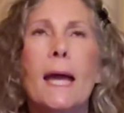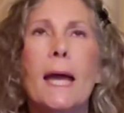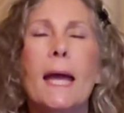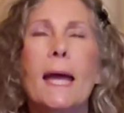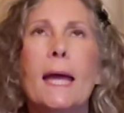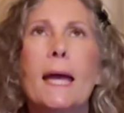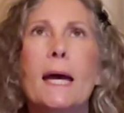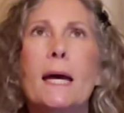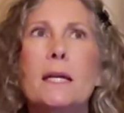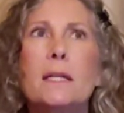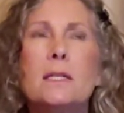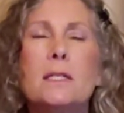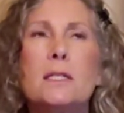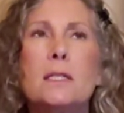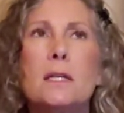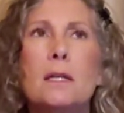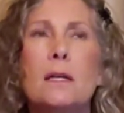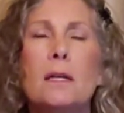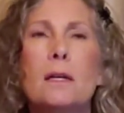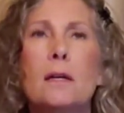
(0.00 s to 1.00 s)
And
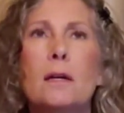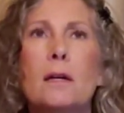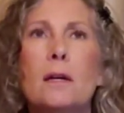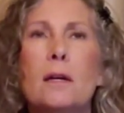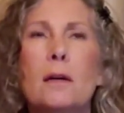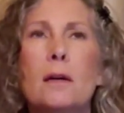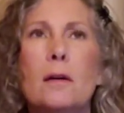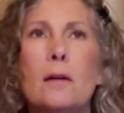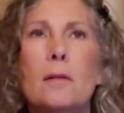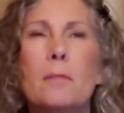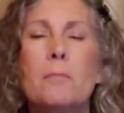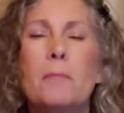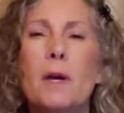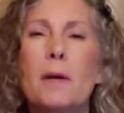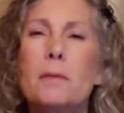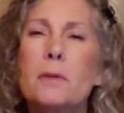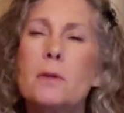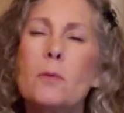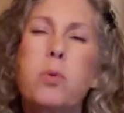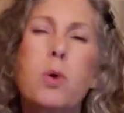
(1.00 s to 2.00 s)

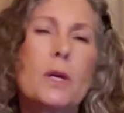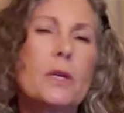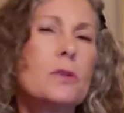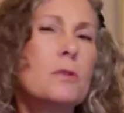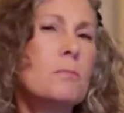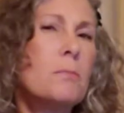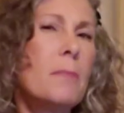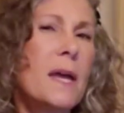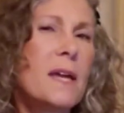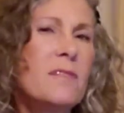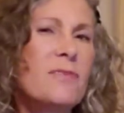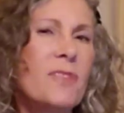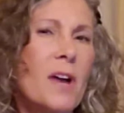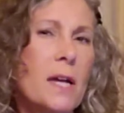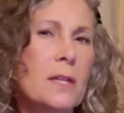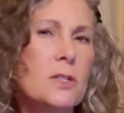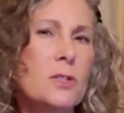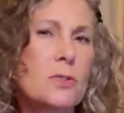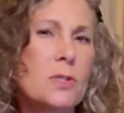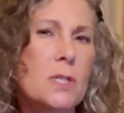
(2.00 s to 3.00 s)
what you may
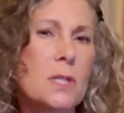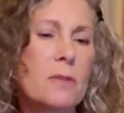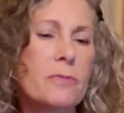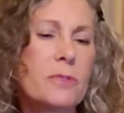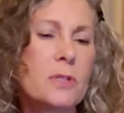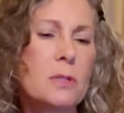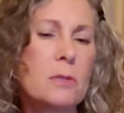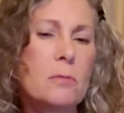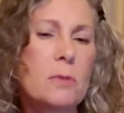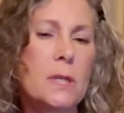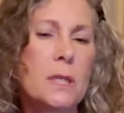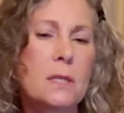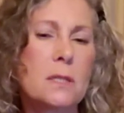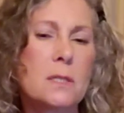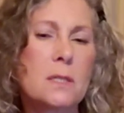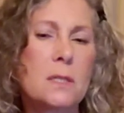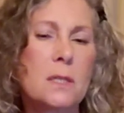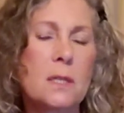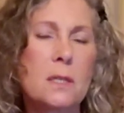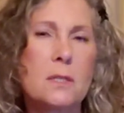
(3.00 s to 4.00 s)
find yourself doing
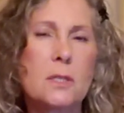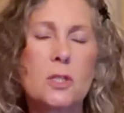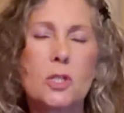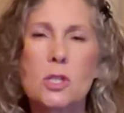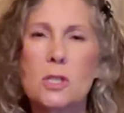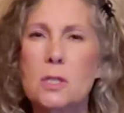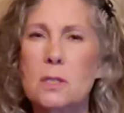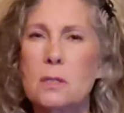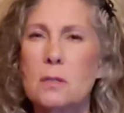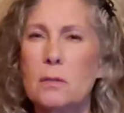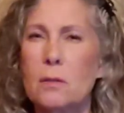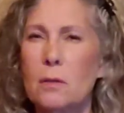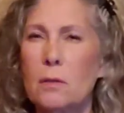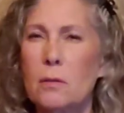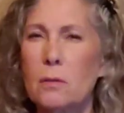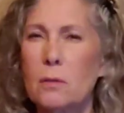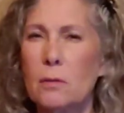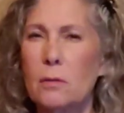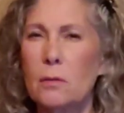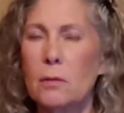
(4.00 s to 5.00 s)
is just
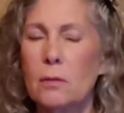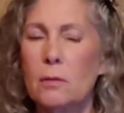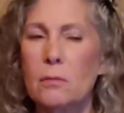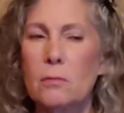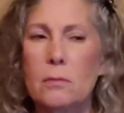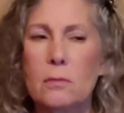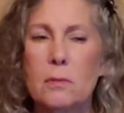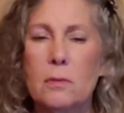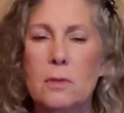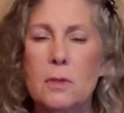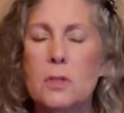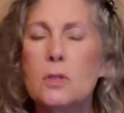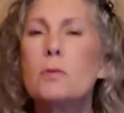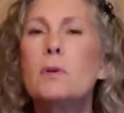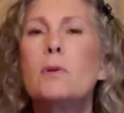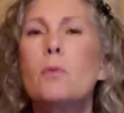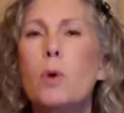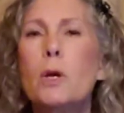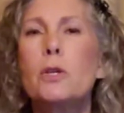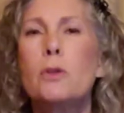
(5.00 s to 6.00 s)

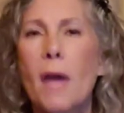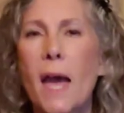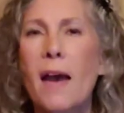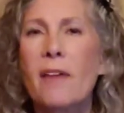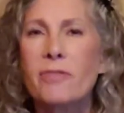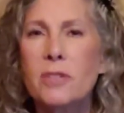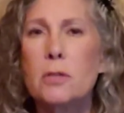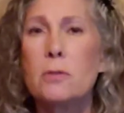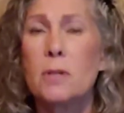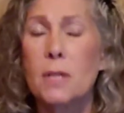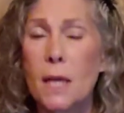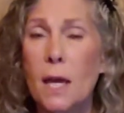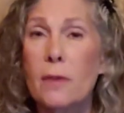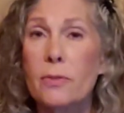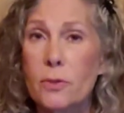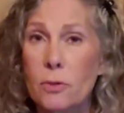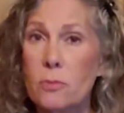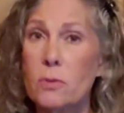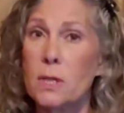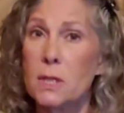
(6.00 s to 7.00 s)
doing what you have to
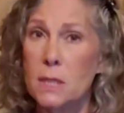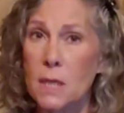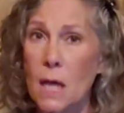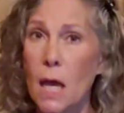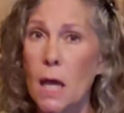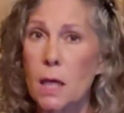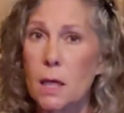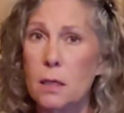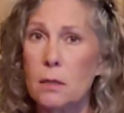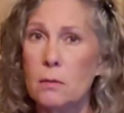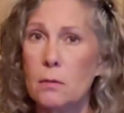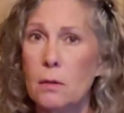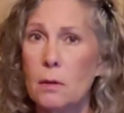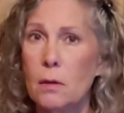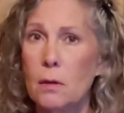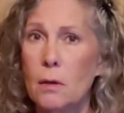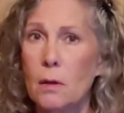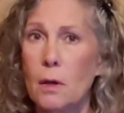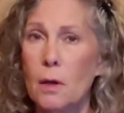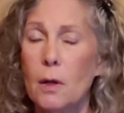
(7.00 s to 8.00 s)
get through the day.
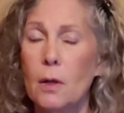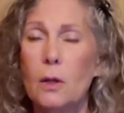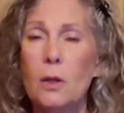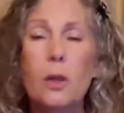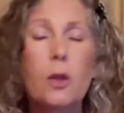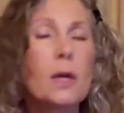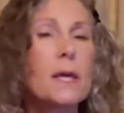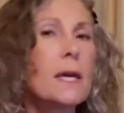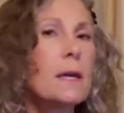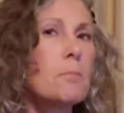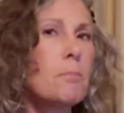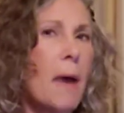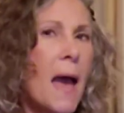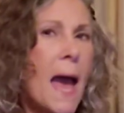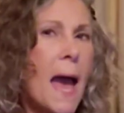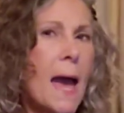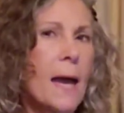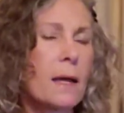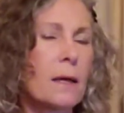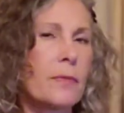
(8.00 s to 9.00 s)
Looking
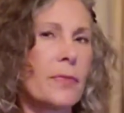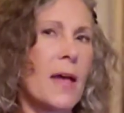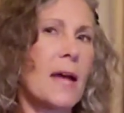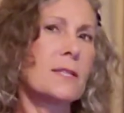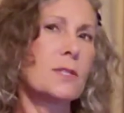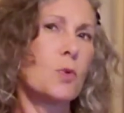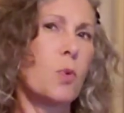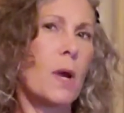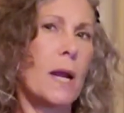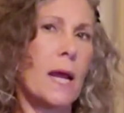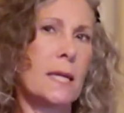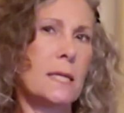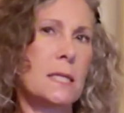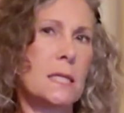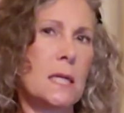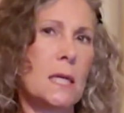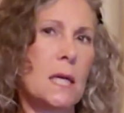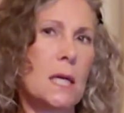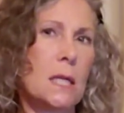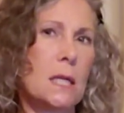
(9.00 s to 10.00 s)
back, that's what I
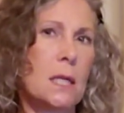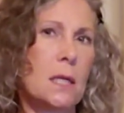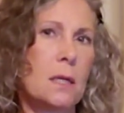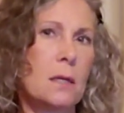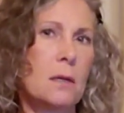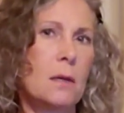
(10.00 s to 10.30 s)
did.